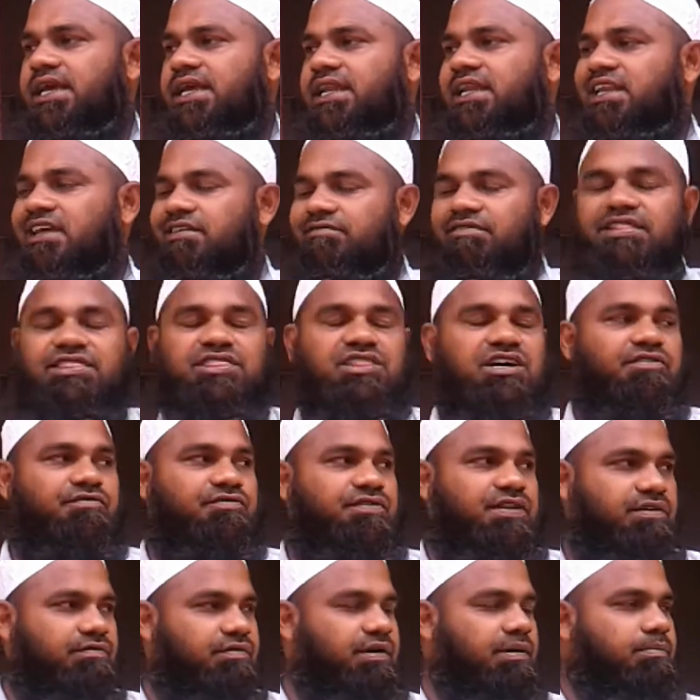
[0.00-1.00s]
Day, 11th
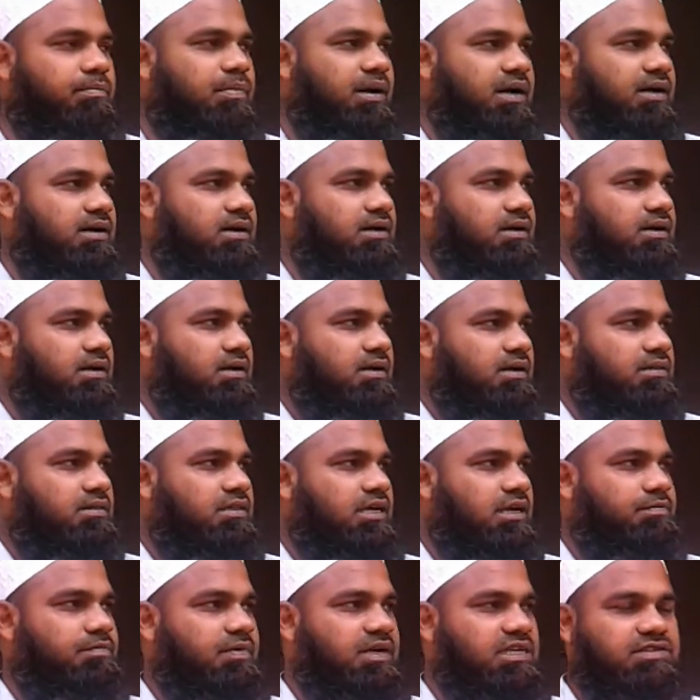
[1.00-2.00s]
of November.
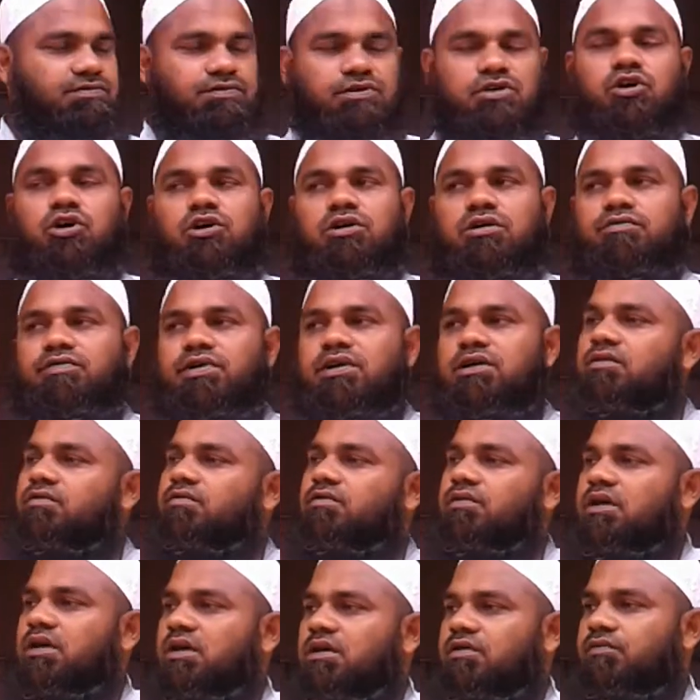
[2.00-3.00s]
That means
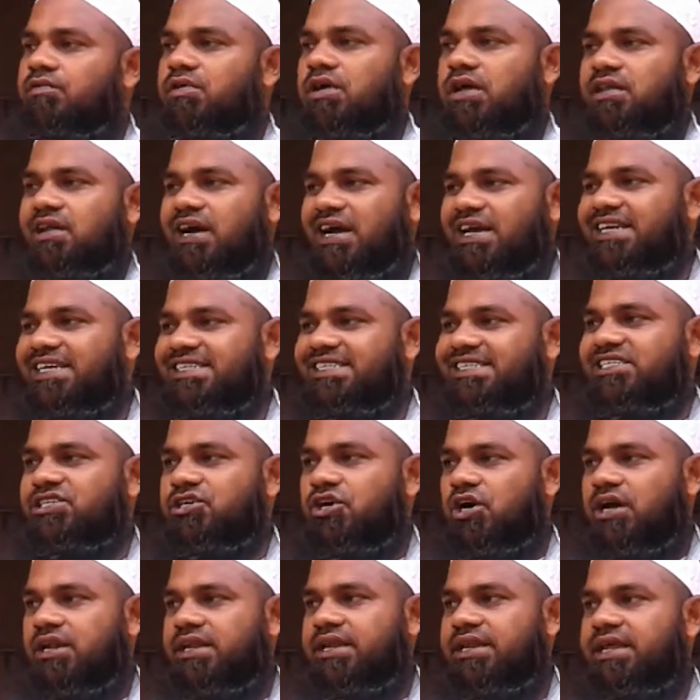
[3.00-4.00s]
we are not
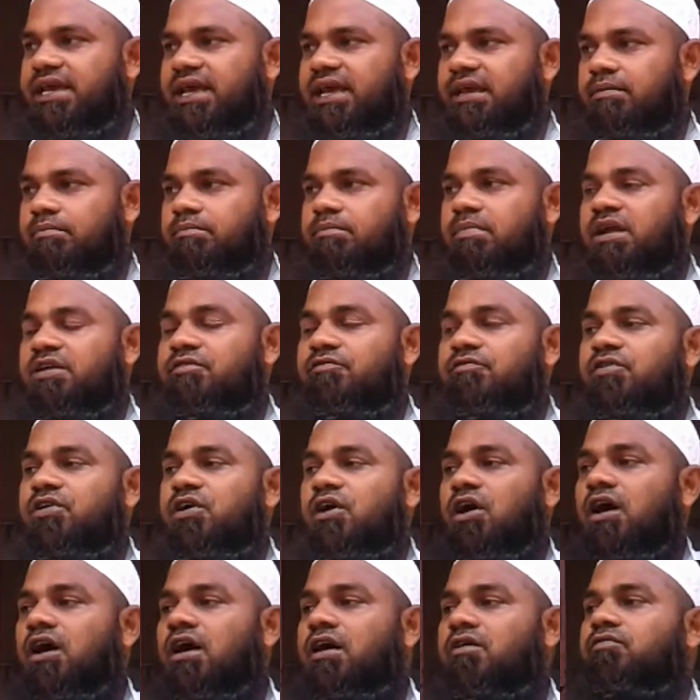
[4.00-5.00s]
getting holiday, but we
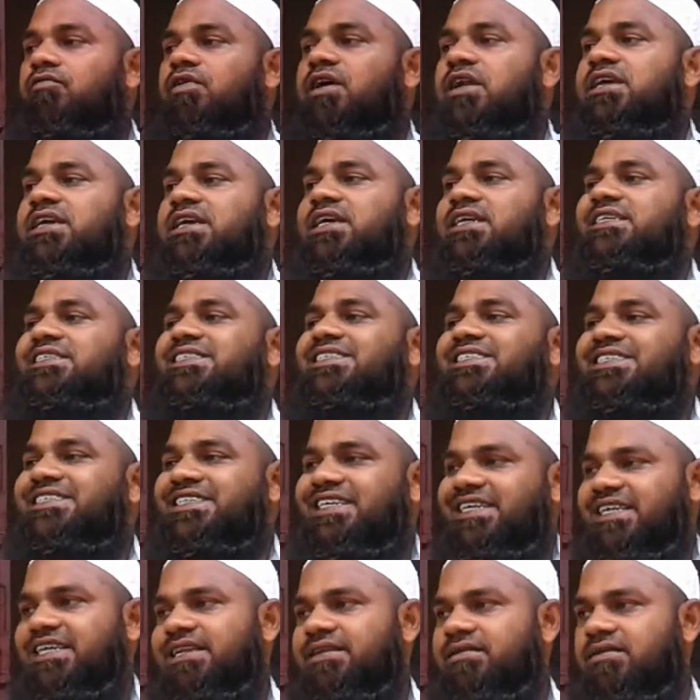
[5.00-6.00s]
are working
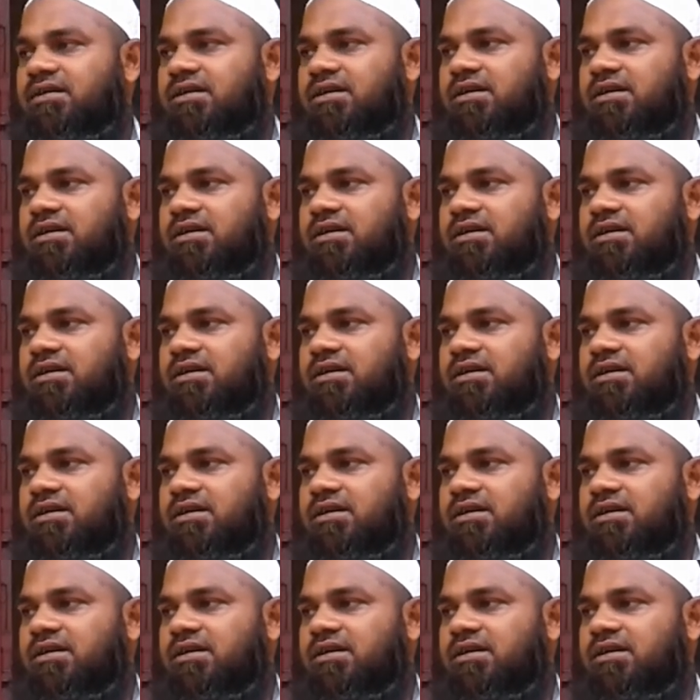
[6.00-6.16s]
still.